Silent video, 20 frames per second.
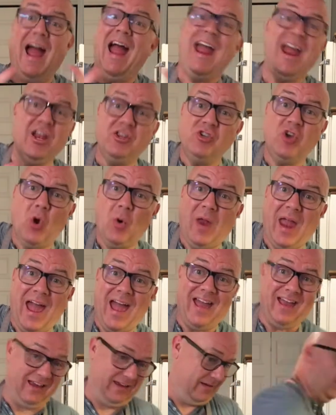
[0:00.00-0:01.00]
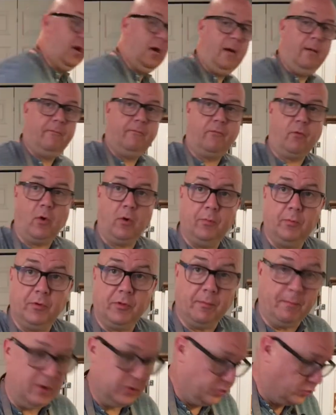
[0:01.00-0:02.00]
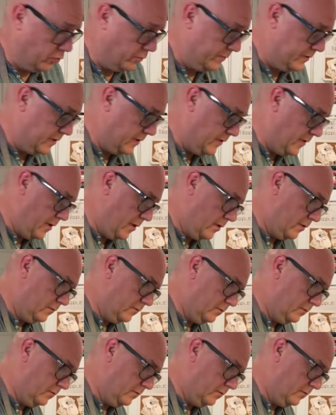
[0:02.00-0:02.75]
It's okay. Before we put the mushrooms in there,